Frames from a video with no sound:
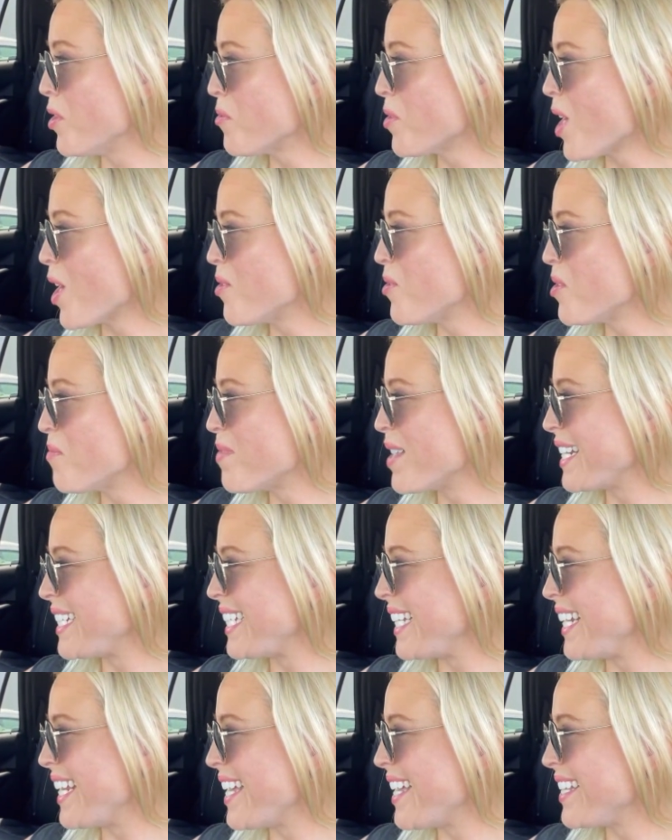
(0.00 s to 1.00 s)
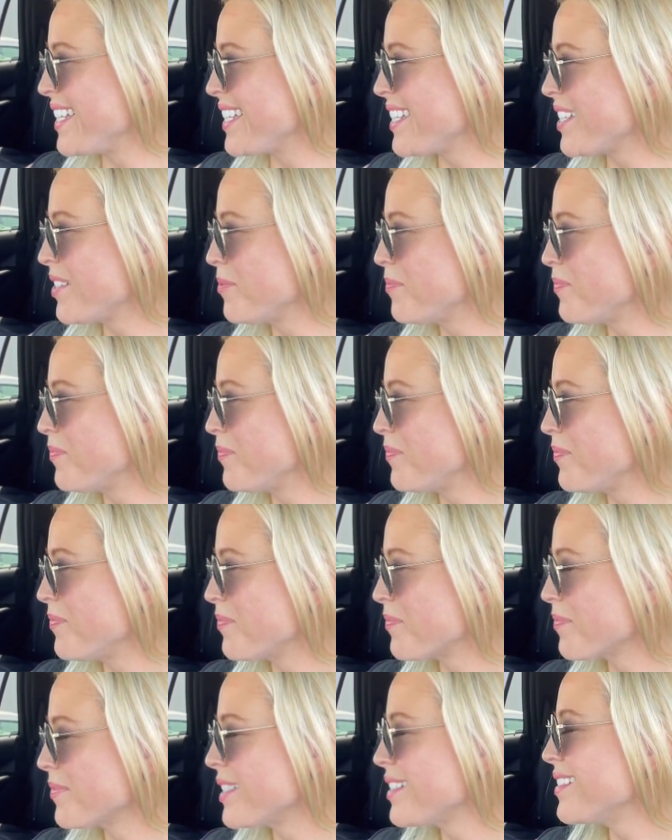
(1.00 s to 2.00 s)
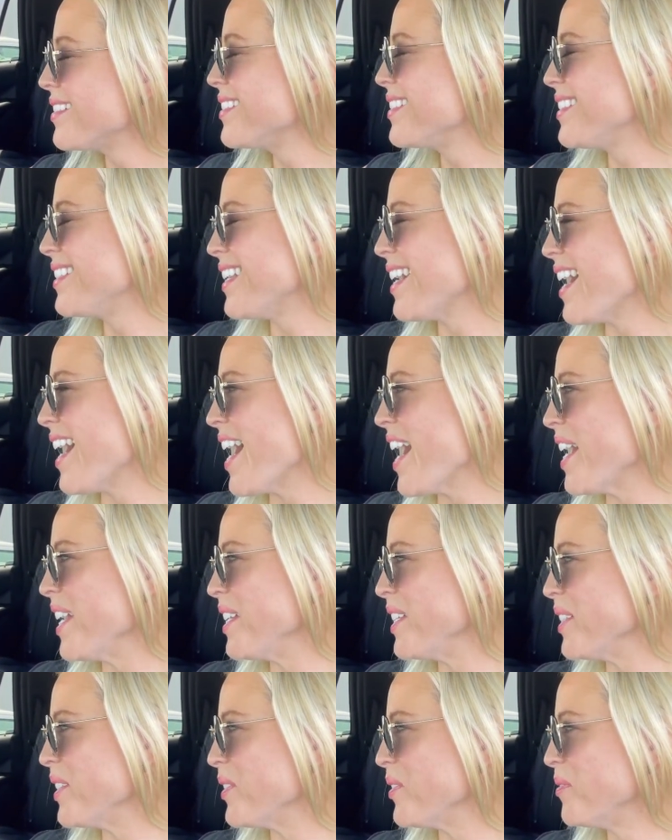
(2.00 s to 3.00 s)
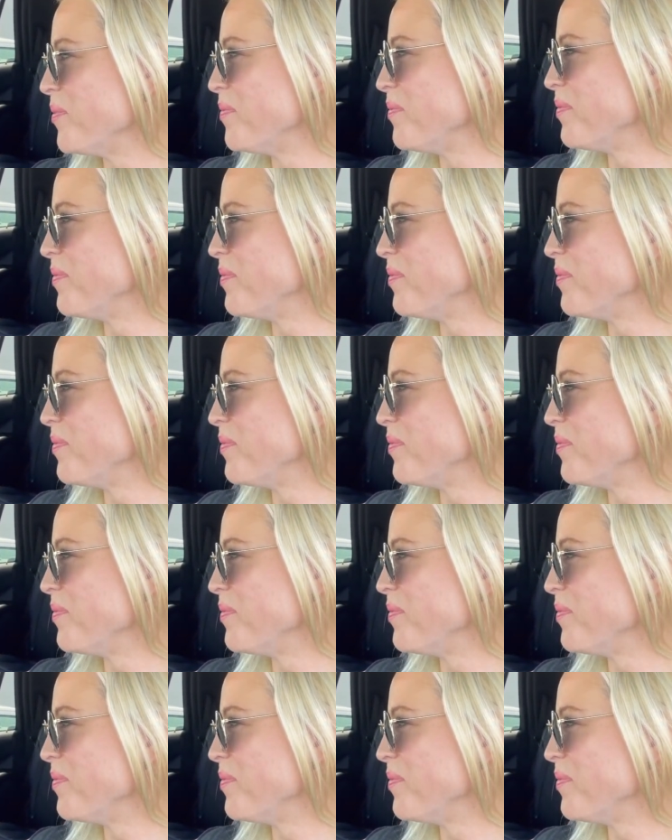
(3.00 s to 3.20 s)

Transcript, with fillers: Raul Martinez? I do.